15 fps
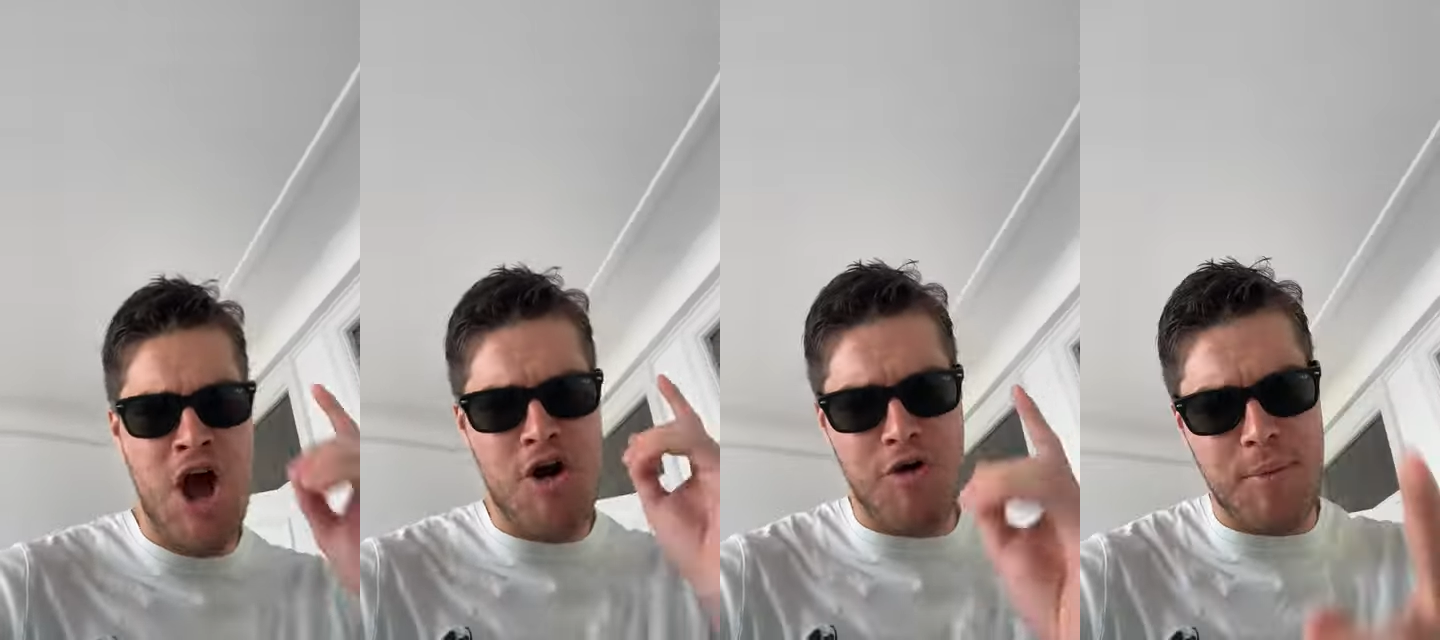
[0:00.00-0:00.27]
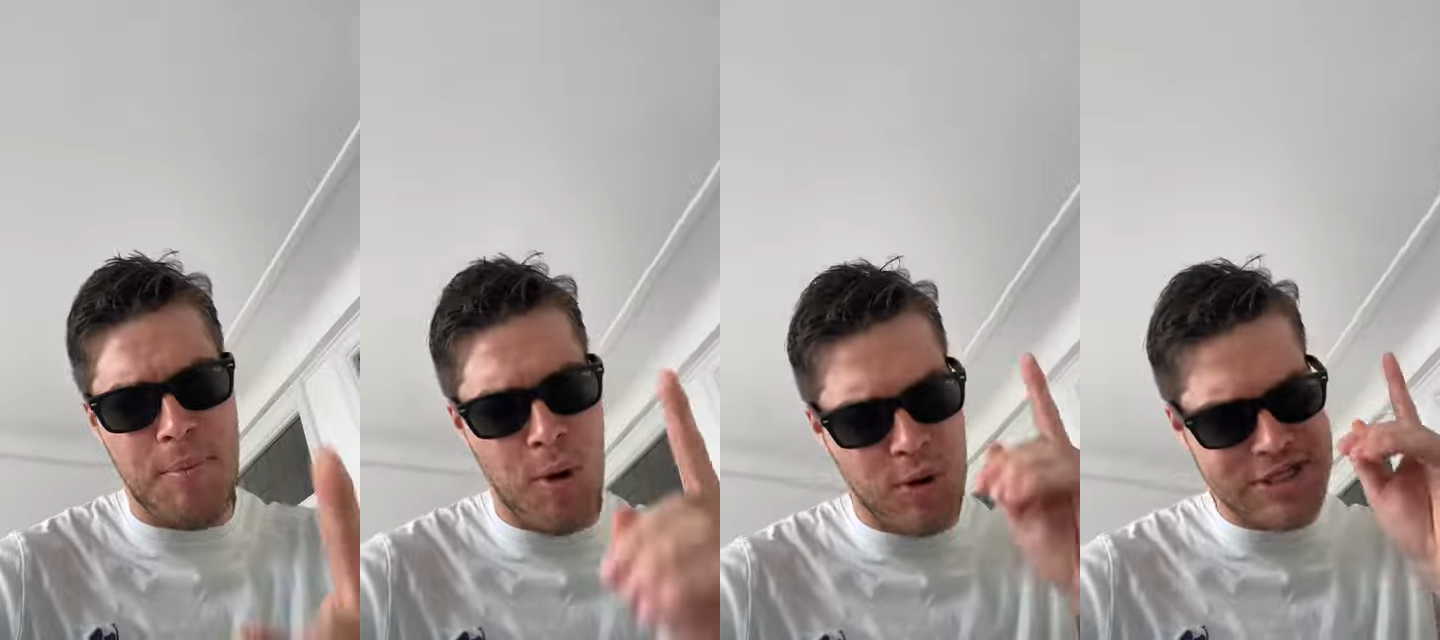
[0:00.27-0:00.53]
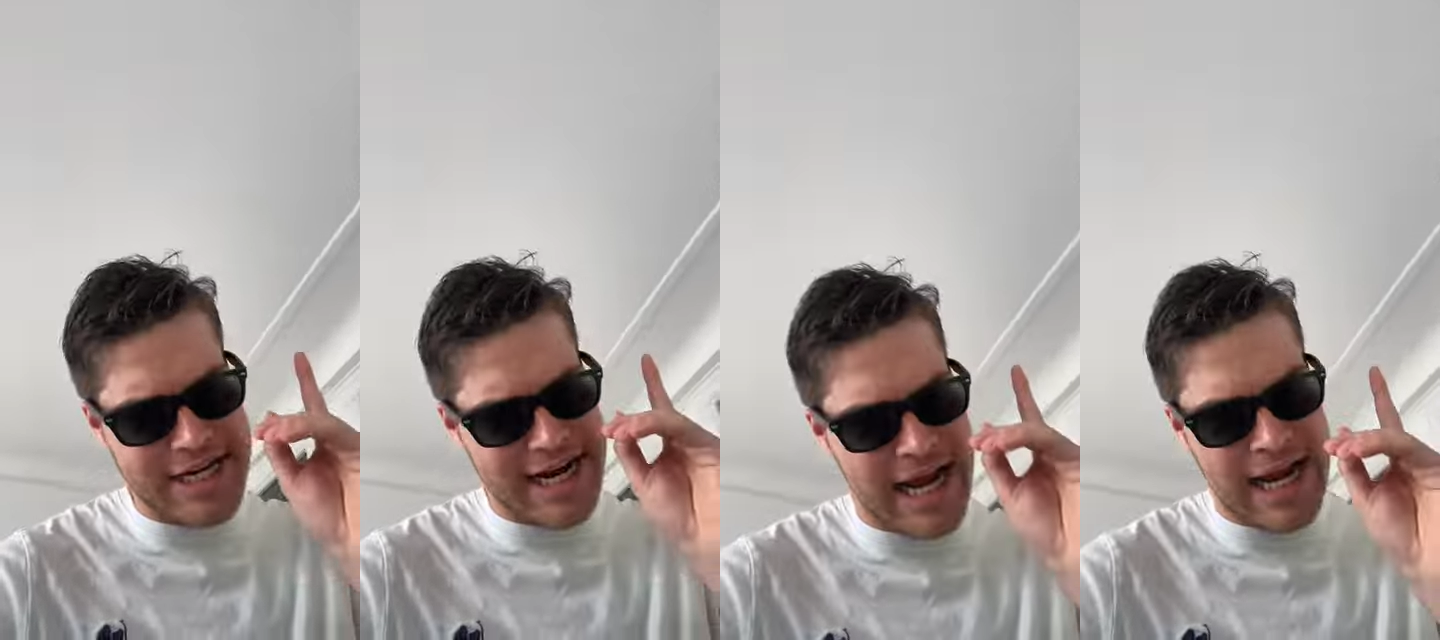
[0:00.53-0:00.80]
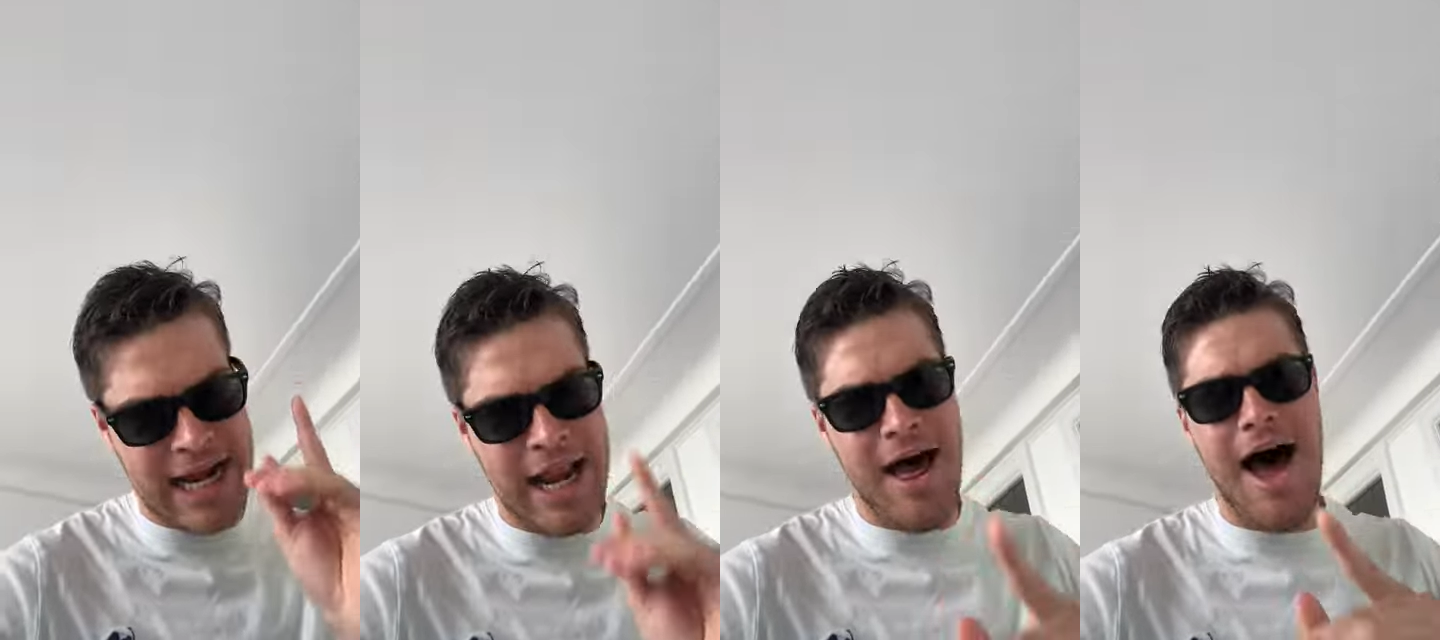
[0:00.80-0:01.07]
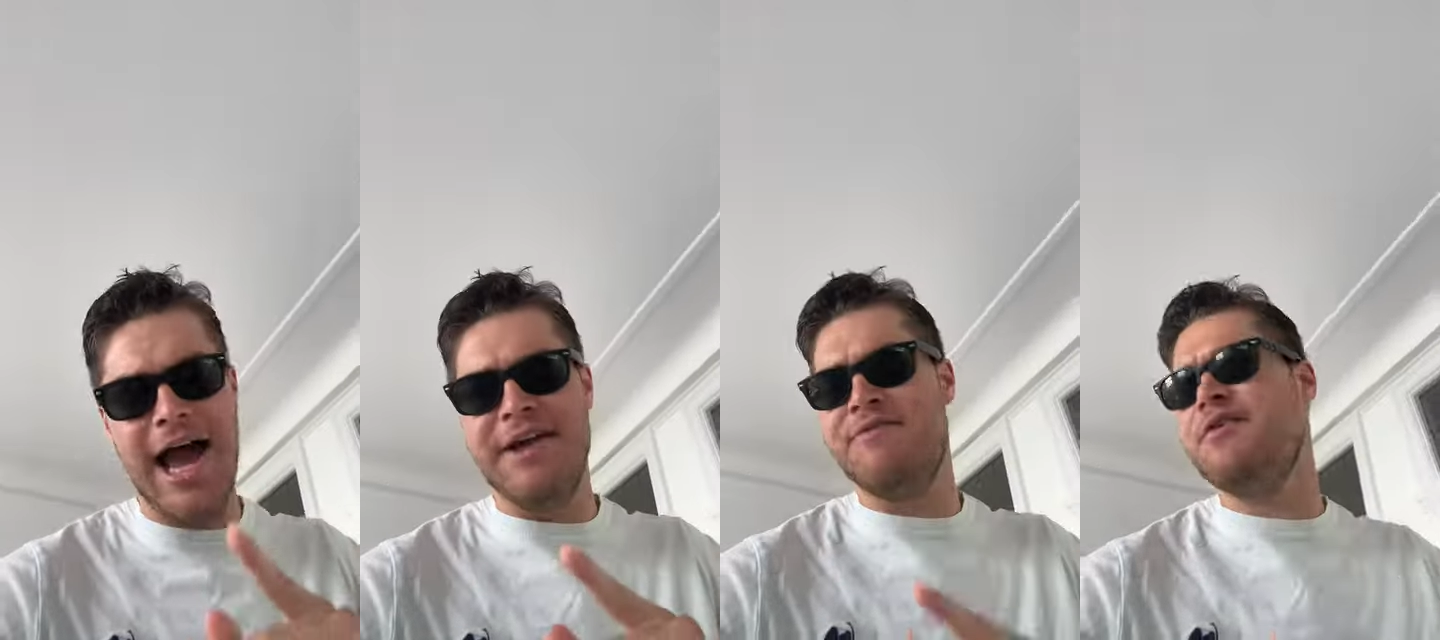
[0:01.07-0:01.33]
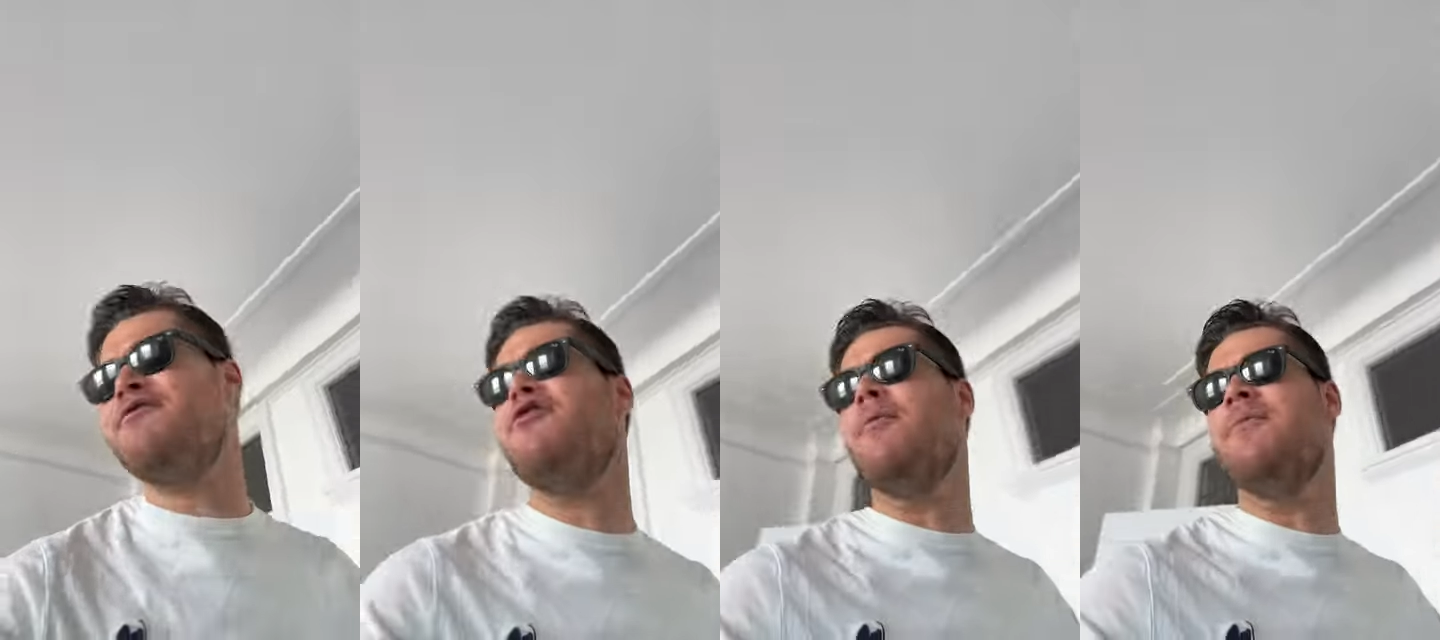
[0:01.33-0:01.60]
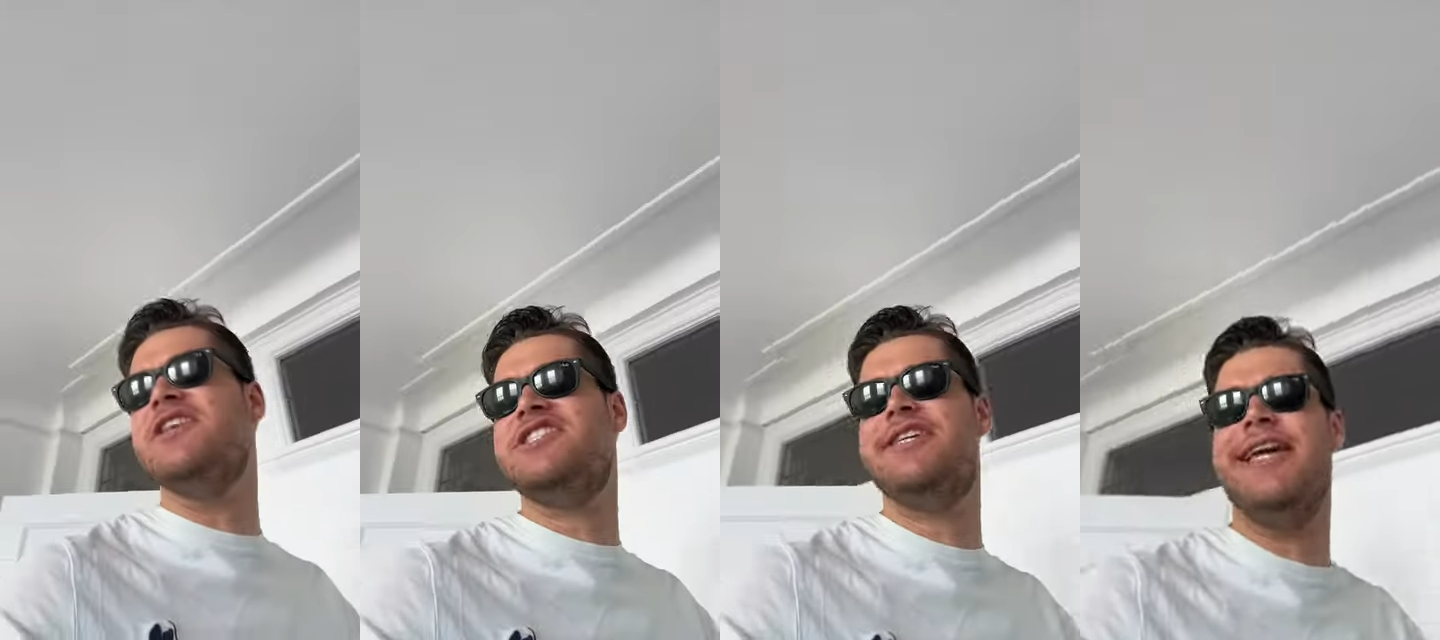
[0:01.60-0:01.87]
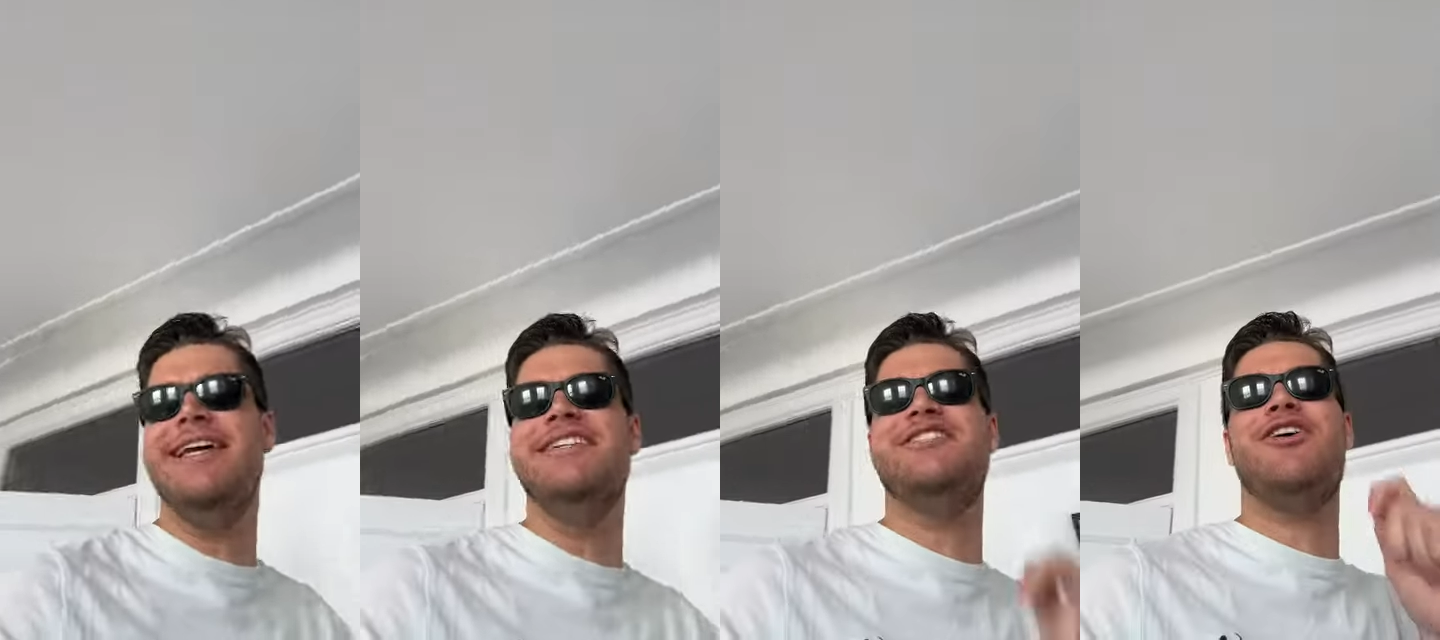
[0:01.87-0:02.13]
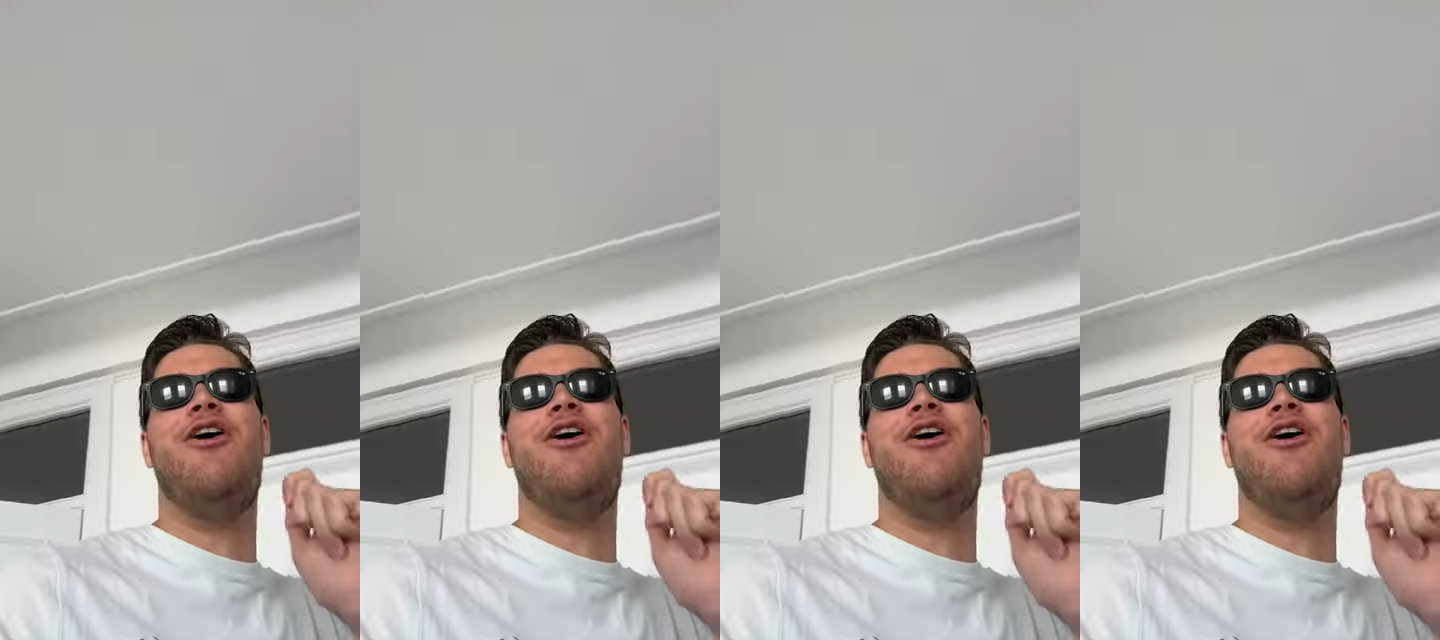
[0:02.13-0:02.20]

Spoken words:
reporting live from the scenes